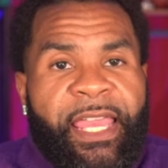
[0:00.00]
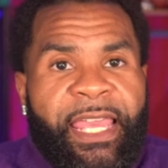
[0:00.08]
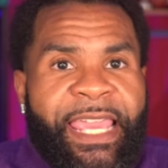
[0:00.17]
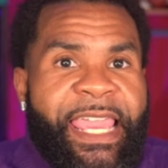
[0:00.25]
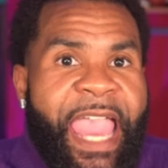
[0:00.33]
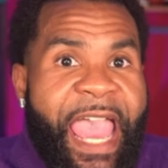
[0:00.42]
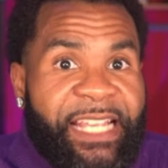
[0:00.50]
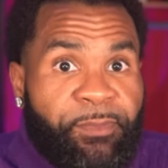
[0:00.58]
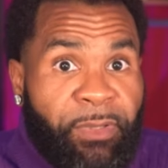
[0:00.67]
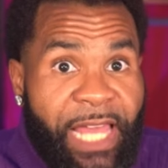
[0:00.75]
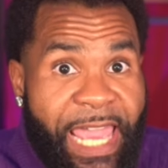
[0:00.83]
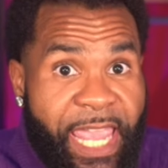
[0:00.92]
He has
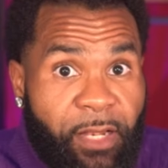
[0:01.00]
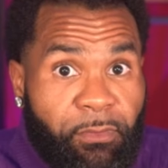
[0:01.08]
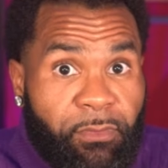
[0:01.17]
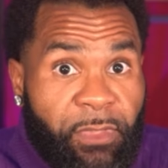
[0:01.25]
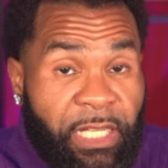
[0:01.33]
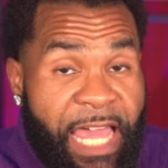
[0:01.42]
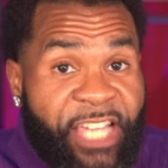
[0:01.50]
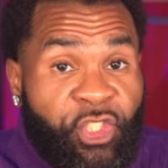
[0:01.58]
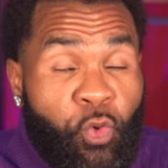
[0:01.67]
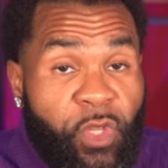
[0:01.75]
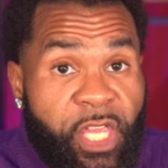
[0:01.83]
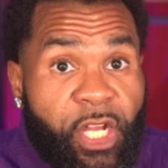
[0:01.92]
played the last
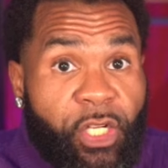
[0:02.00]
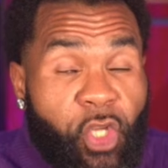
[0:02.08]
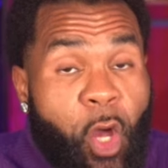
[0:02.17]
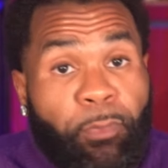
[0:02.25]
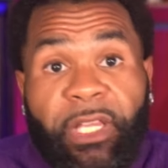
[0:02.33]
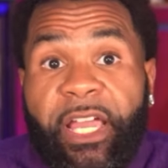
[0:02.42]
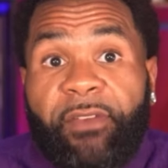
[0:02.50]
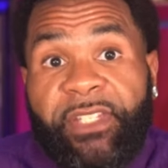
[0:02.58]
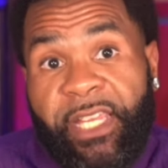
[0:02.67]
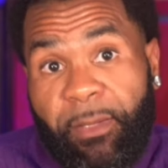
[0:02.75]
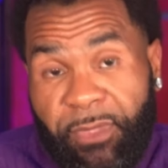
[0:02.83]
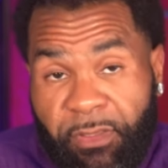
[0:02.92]
two years on playoff
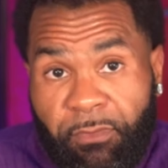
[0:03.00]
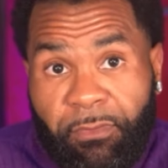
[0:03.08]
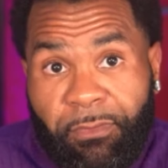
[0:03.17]
teams.